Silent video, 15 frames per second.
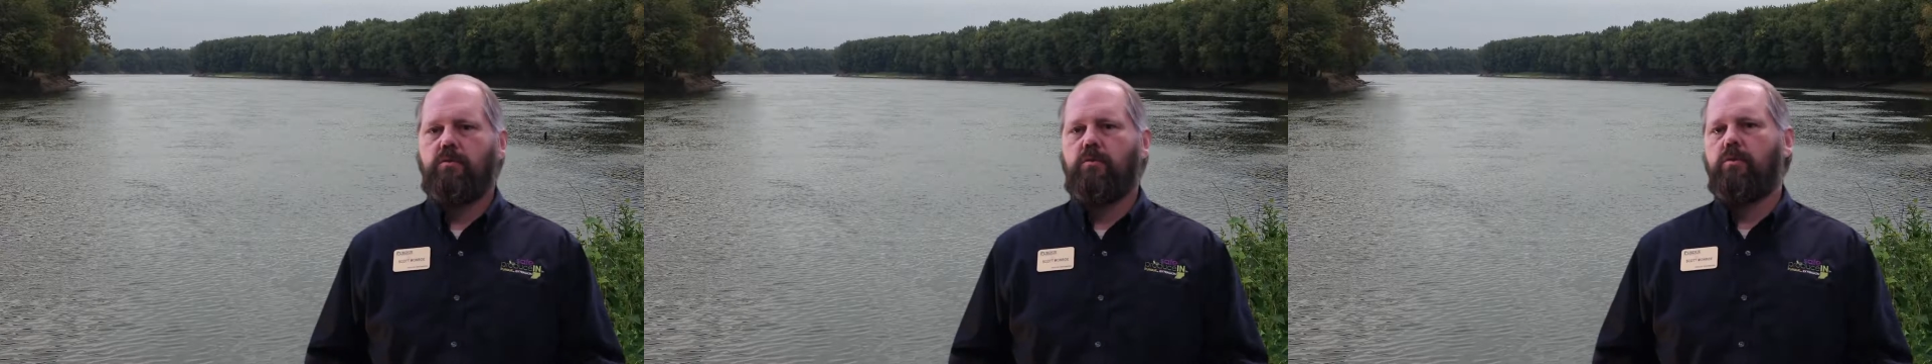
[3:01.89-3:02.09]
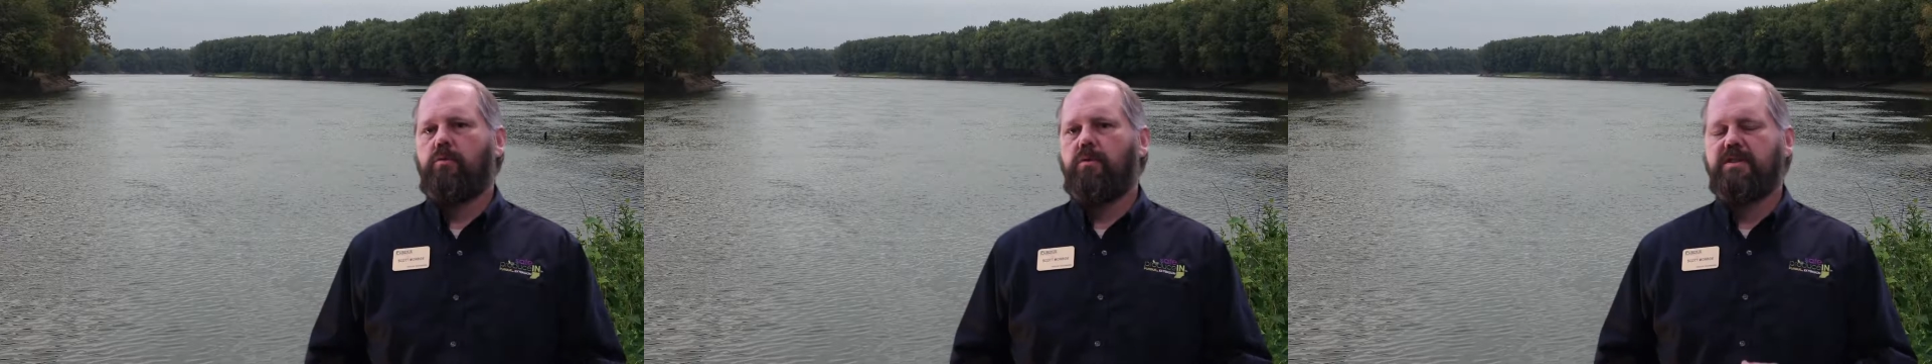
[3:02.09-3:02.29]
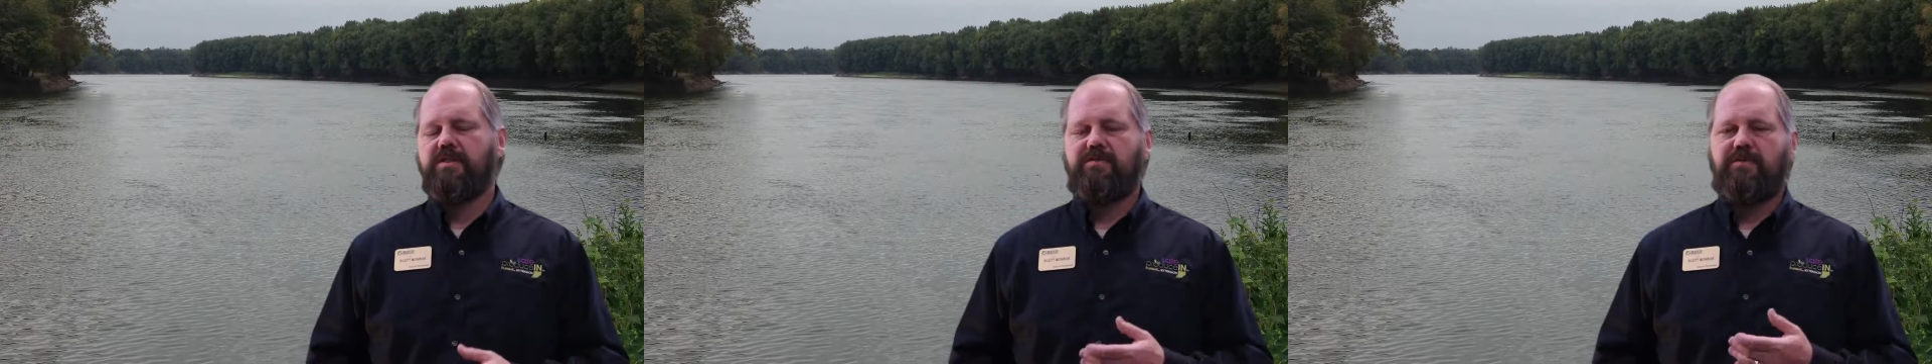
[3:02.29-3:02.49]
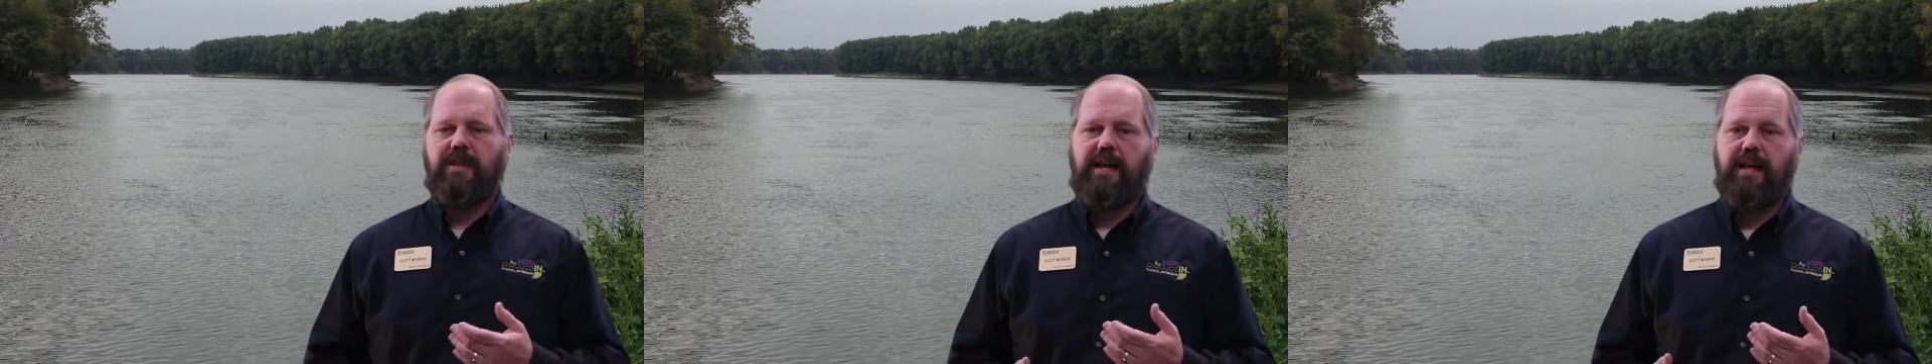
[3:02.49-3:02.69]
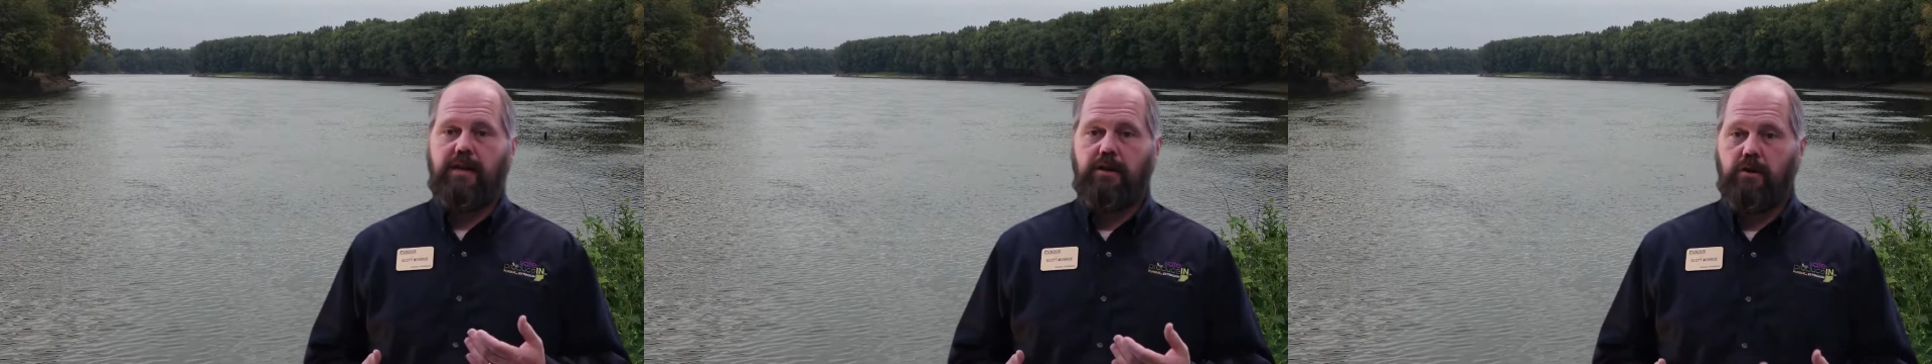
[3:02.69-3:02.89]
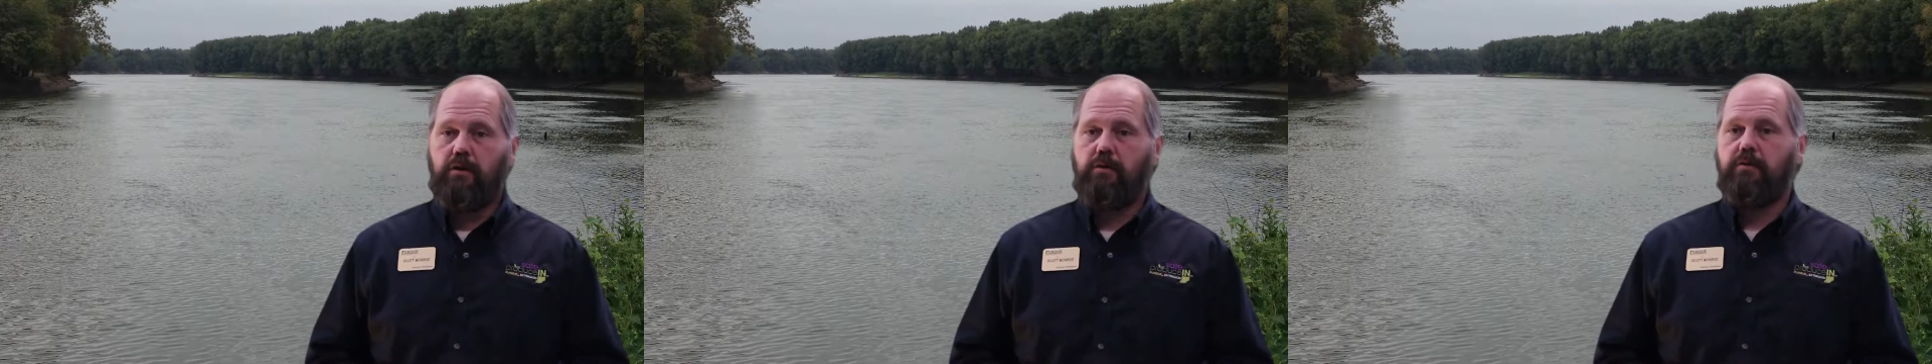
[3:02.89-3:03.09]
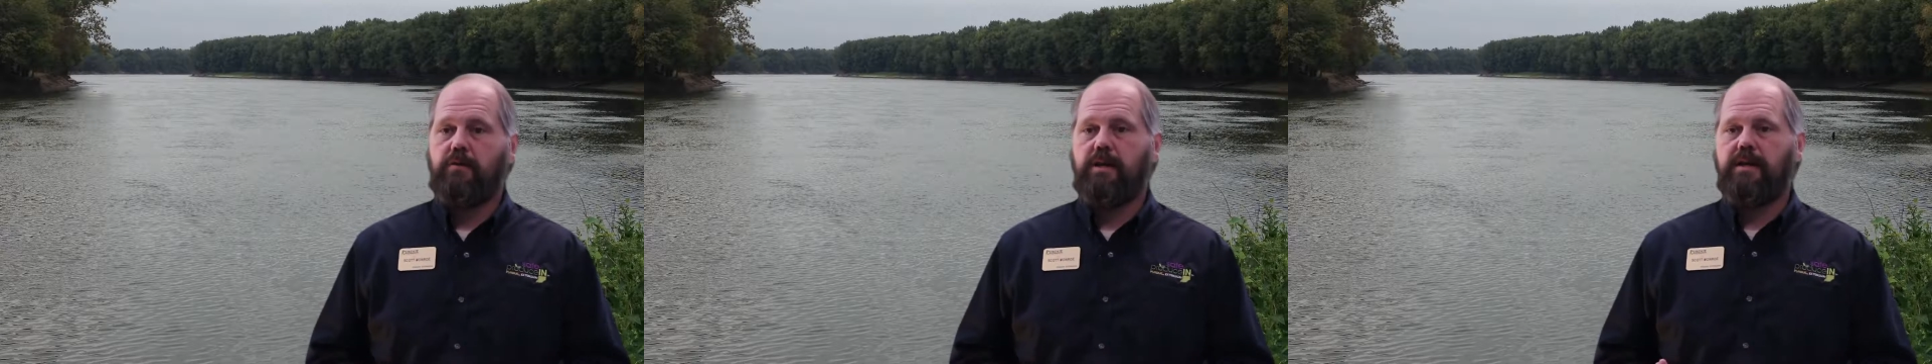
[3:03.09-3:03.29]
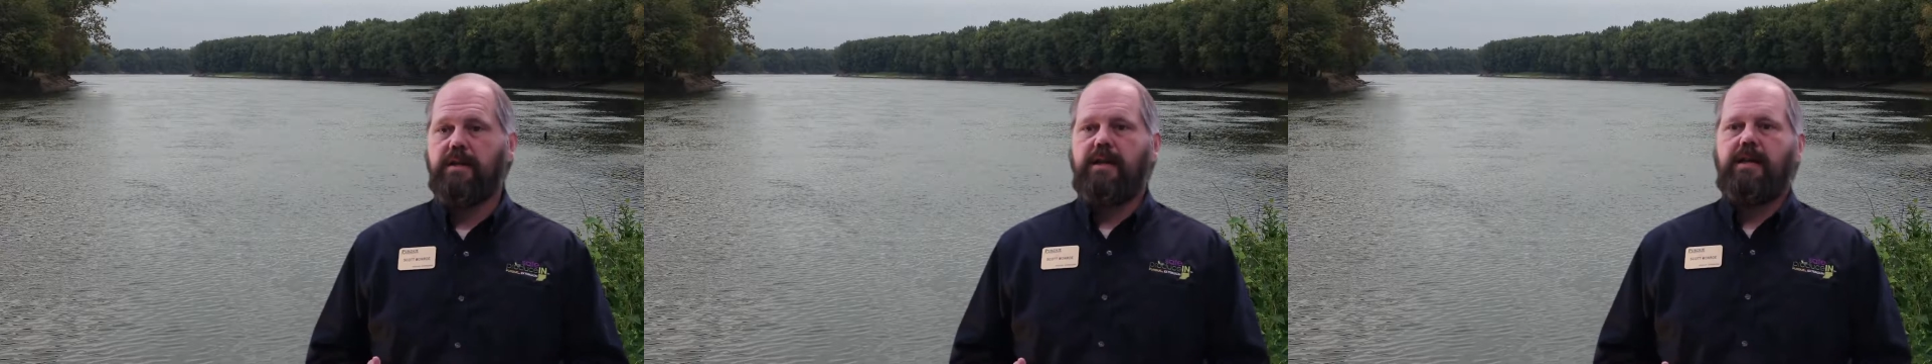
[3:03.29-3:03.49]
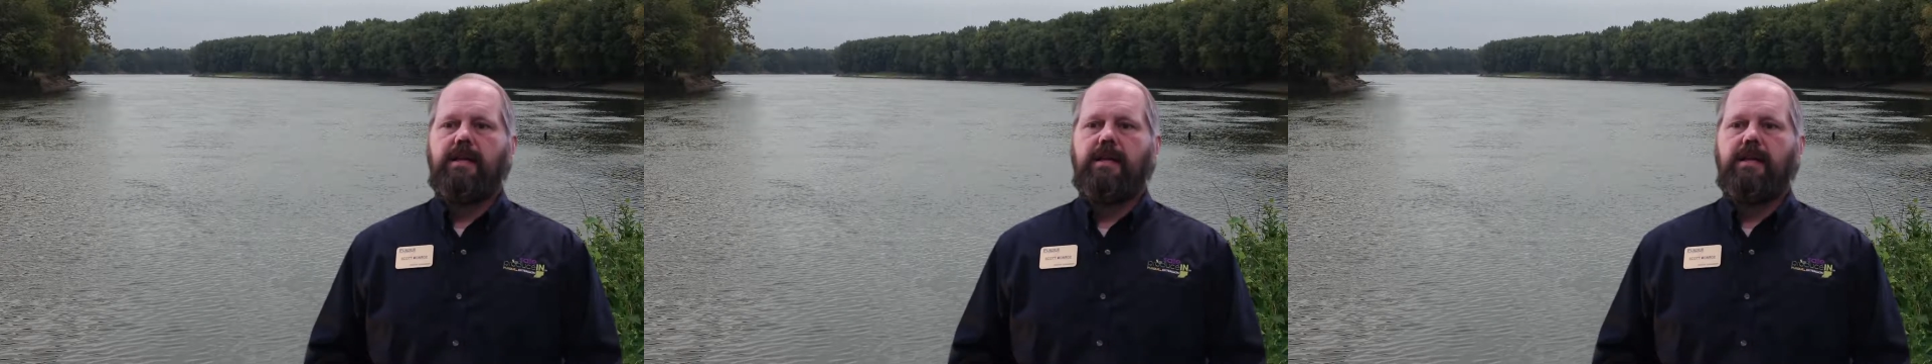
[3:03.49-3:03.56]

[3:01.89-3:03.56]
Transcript: or what's flying over it